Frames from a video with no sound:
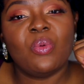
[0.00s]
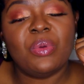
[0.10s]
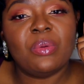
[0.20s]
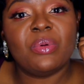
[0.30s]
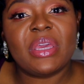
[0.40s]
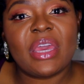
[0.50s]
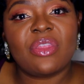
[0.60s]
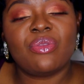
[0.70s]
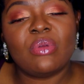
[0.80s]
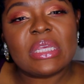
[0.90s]
We will
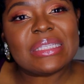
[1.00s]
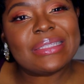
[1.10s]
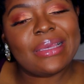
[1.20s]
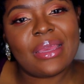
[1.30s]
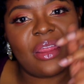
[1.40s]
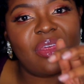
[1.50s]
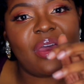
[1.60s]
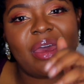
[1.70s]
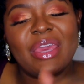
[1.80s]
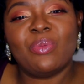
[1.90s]
get through this
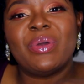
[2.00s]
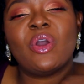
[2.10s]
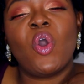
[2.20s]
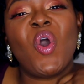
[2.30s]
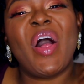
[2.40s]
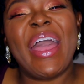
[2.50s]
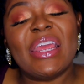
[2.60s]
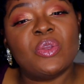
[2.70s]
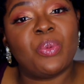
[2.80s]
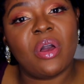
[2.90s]
together. It would all
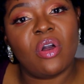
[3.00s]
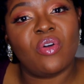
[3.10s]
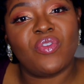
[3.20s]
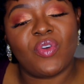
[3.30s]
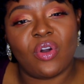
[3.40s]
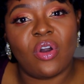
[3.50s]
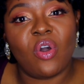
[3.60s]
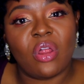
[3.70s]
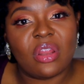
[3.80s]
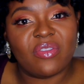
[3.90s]
end well for
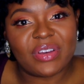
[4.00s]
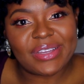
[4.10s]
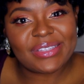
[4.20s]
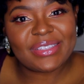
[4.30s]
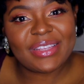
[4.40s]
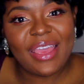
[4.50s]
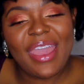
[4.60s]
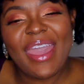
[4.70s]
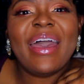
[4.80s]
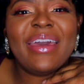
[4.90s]
all of us.
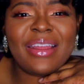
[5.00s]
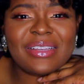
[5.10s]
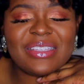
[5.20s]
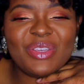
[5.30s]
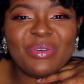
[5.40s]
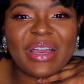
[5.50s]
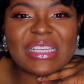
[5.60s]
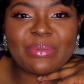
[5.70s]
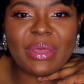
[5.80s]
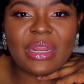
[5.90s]
And I'll see you
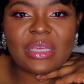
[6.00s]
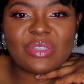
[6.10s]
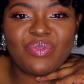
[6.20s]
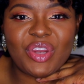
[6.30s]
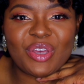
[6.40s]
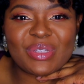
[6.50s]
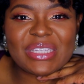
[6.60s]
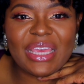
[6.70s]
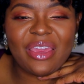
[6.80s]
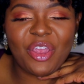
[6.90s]
guys in my next video.
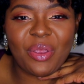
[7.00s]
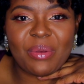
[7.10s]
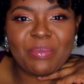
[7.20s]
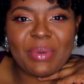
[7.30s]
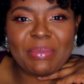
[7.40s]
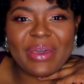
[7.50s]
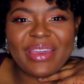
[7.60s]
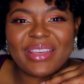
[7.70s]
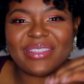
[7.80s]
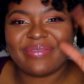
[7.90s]
Take care.
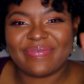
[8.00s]
Bye-bye.